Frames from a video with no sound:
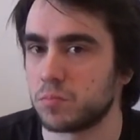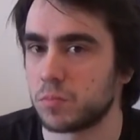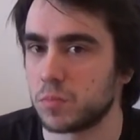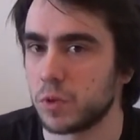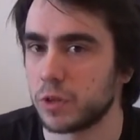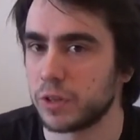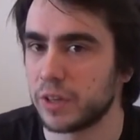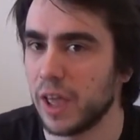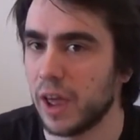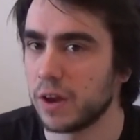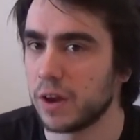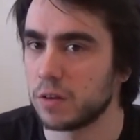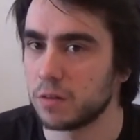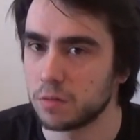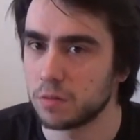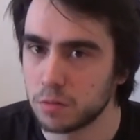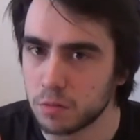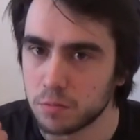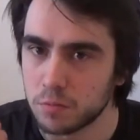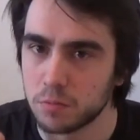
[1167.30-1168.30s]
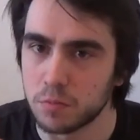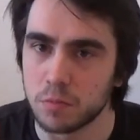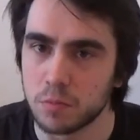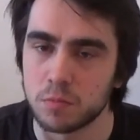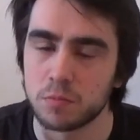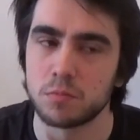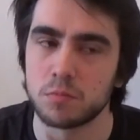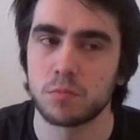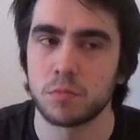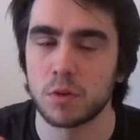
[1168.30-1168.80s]
Again,
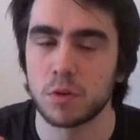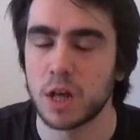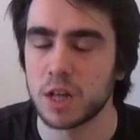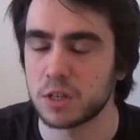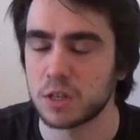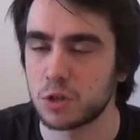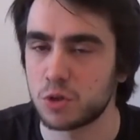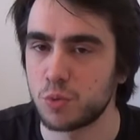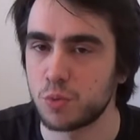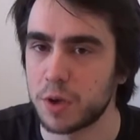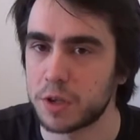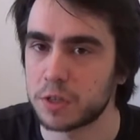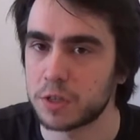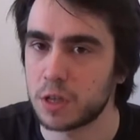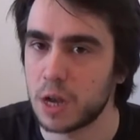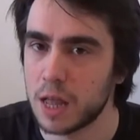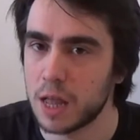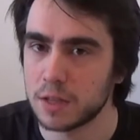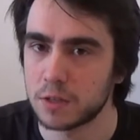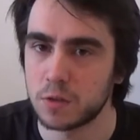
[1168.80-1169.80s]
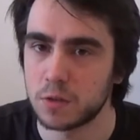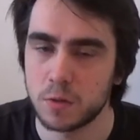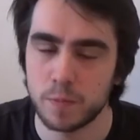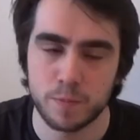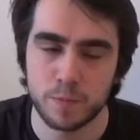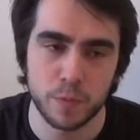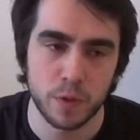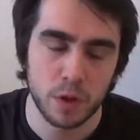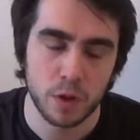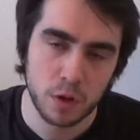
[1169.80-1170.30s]
last week's lesson
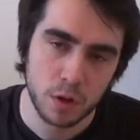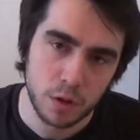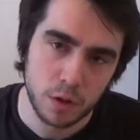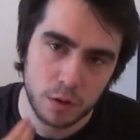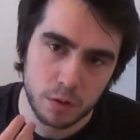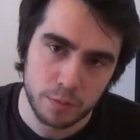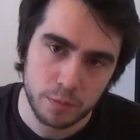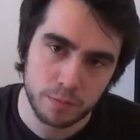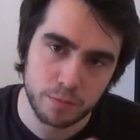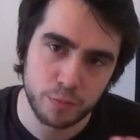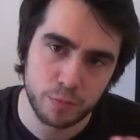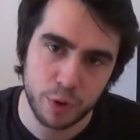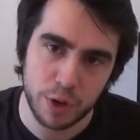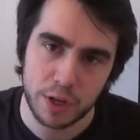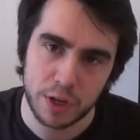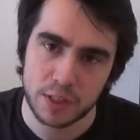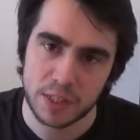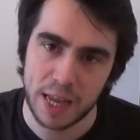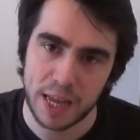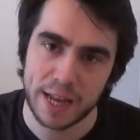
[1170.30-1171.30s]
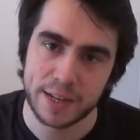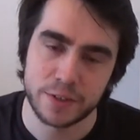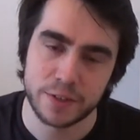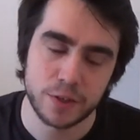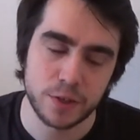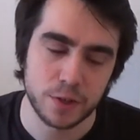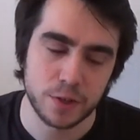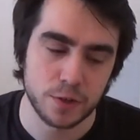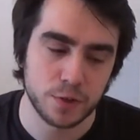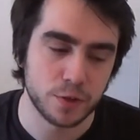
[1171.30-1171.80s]
brings
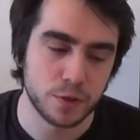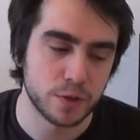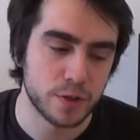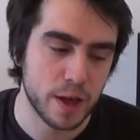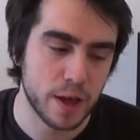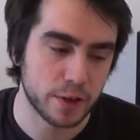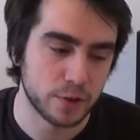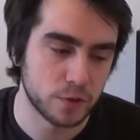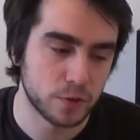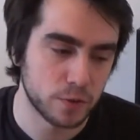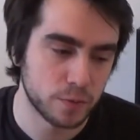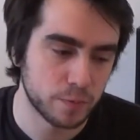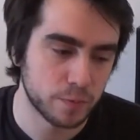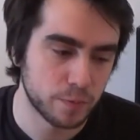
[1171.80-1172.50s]
answers to that.